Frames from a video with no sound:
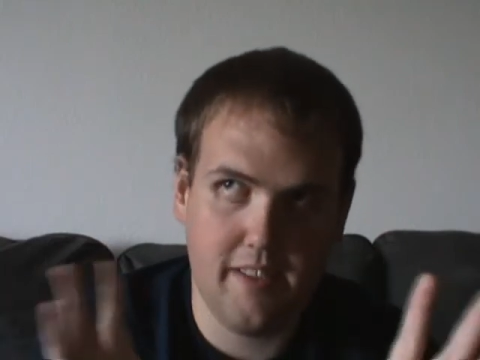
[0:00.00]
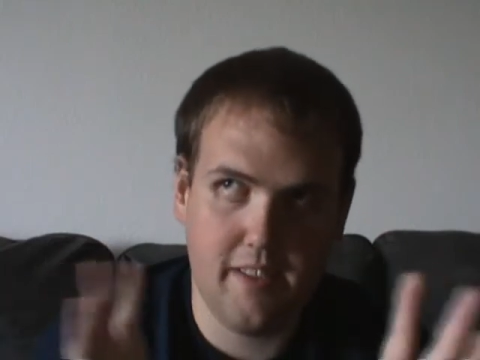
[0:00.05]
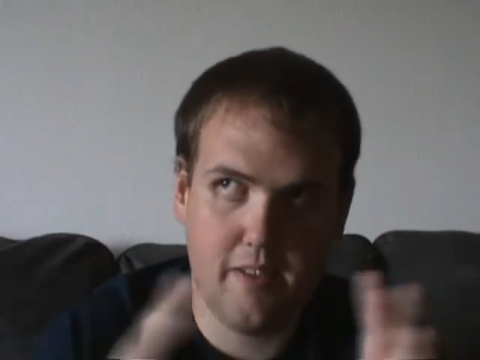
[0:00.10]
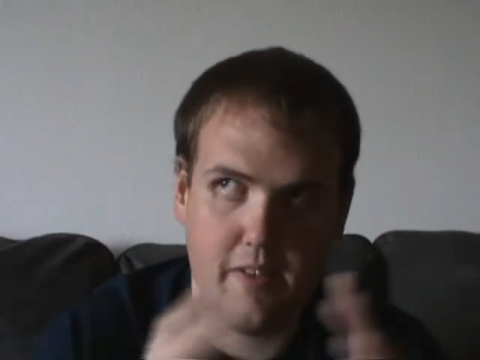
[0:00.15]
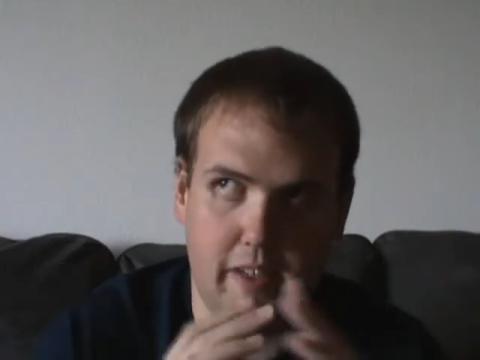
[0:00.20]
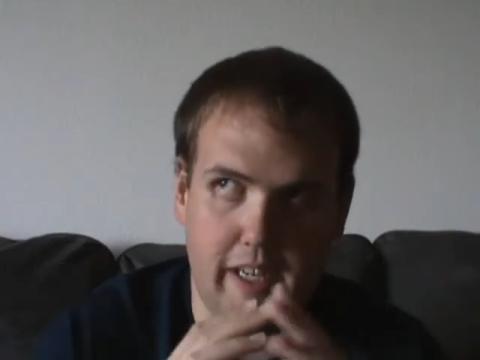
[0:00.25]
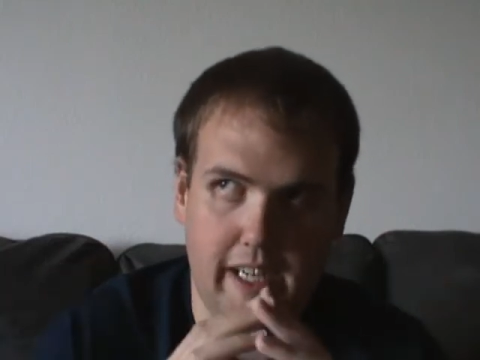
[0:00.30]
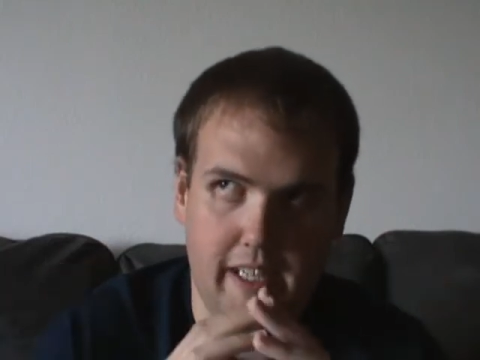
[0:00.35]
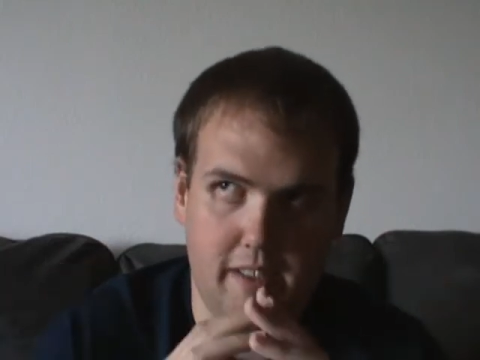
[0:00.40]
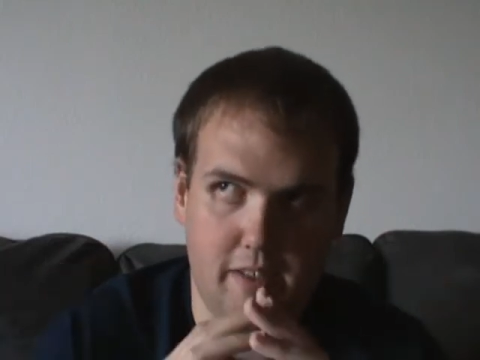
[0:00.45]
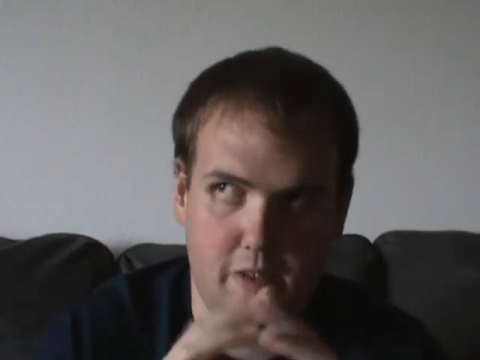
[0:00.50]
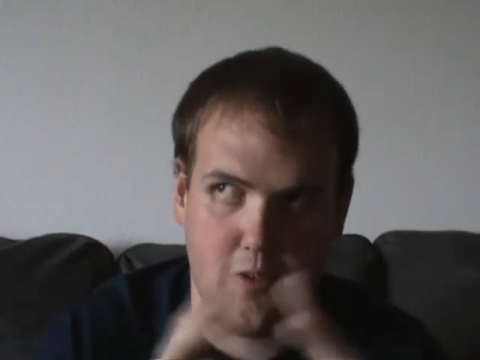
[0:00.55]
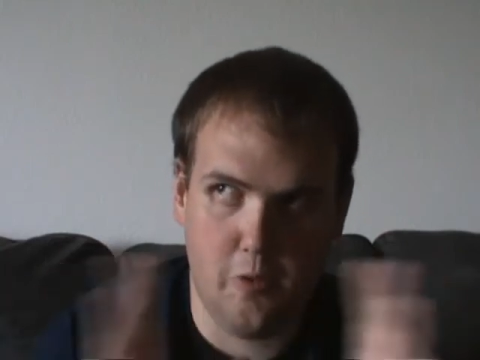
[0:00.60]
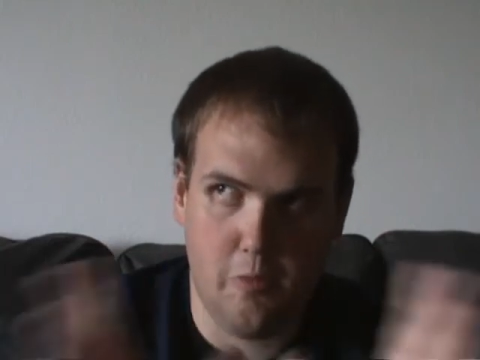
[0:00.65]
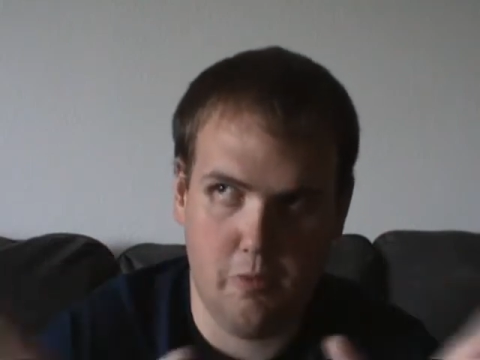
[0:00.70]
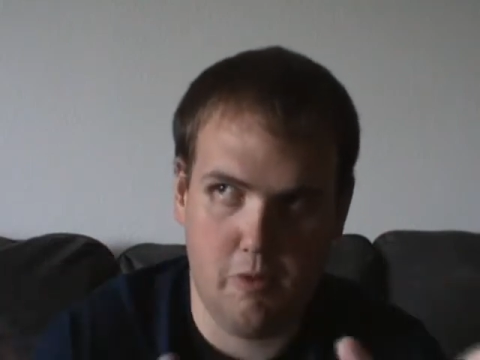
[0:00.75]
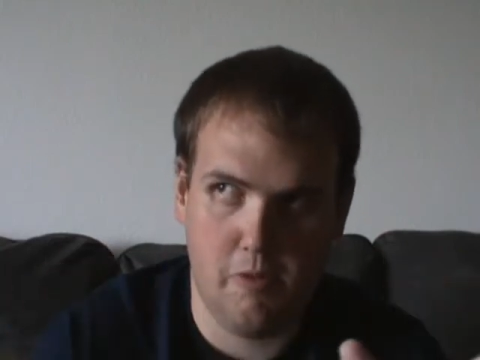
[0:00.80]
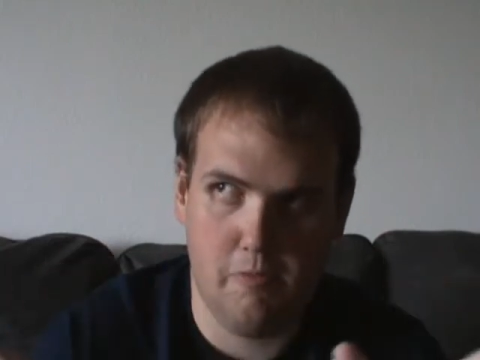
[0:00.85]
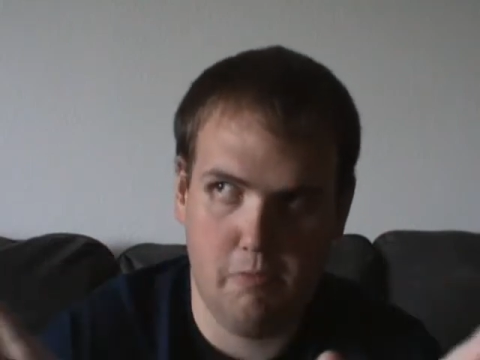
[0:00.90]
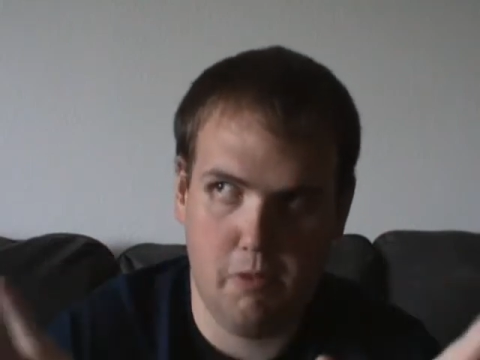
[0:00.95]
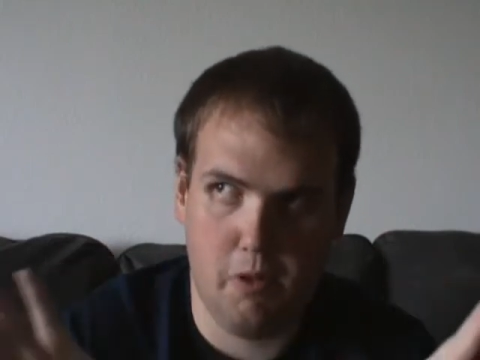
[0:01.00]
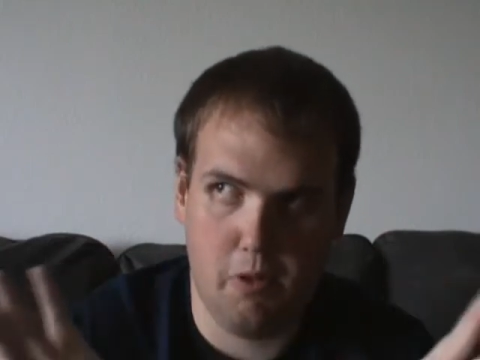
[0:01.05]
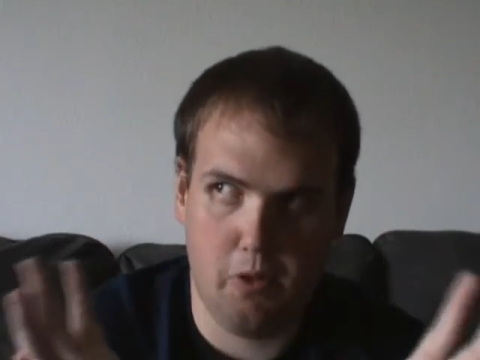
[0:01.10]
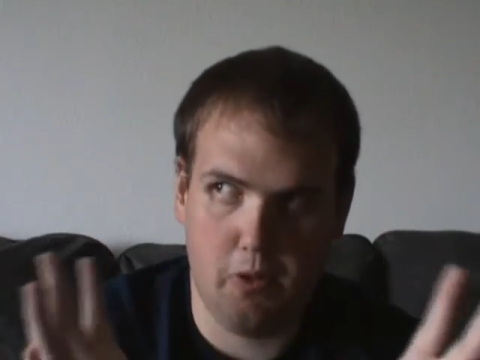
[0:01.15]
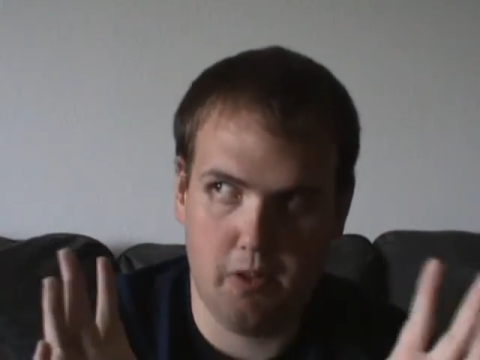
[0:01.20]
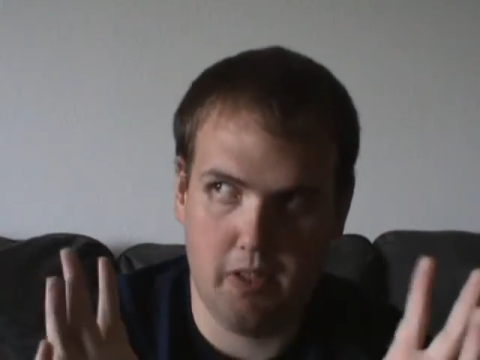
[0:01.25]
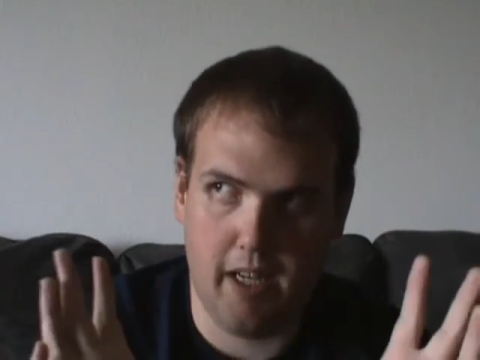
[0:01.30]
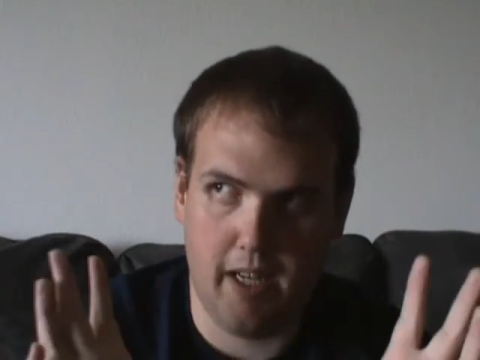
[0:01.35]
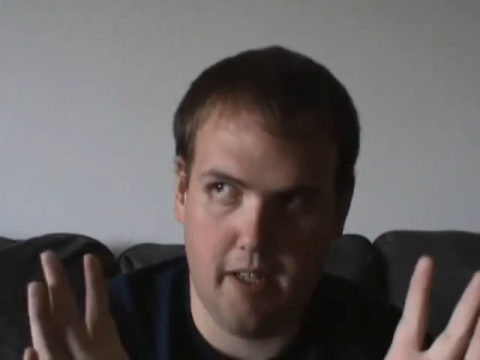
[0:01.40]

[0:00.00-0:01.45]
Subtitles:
screen superimposed